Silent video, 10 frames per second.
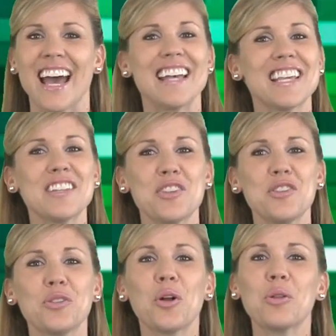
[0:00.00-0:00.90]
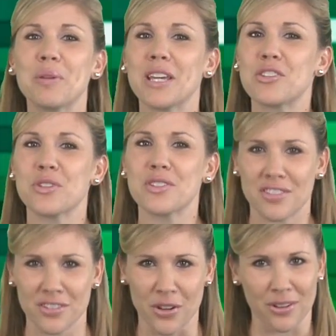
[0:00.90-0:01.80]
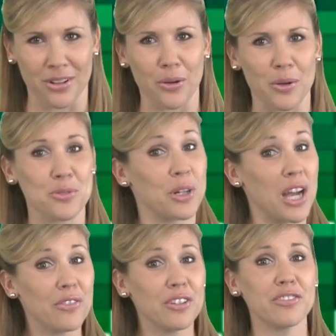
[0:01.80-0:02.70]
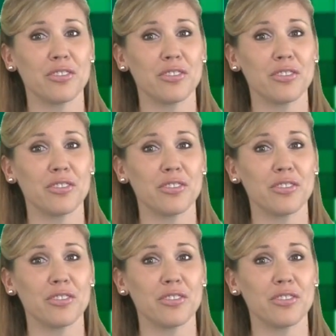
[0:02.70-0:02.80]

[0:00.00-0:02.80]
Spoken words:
As 18-year-old Beatriz Tinoco was recovering